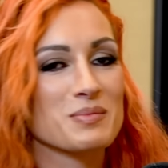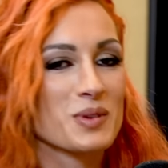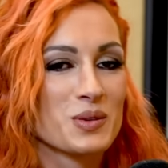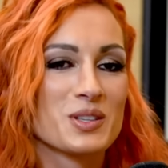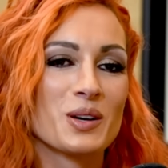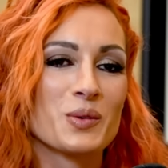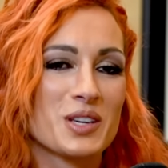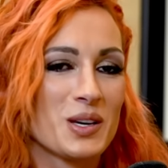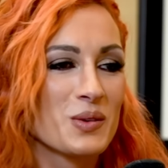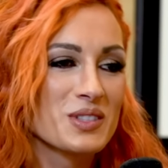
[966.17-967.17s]
But it was so
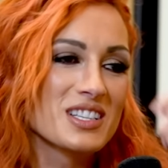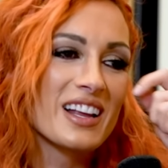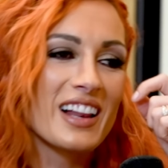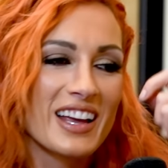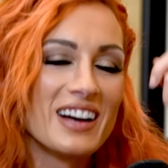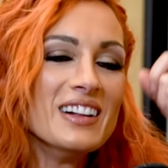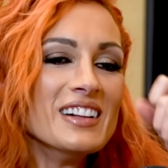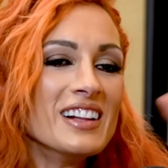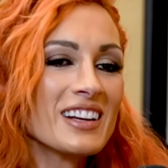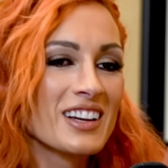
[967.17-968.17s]
cute, and she had like
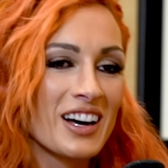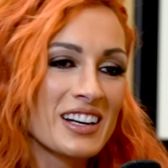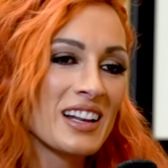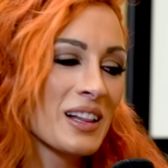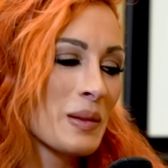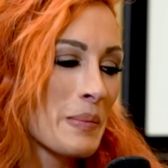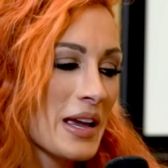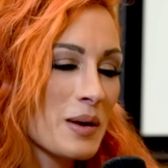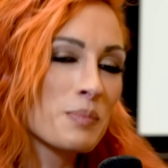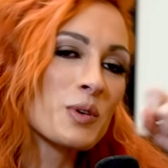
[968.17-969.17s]
gotten a little
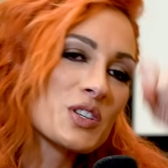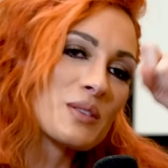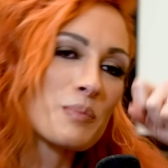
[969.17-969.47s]
makeup brush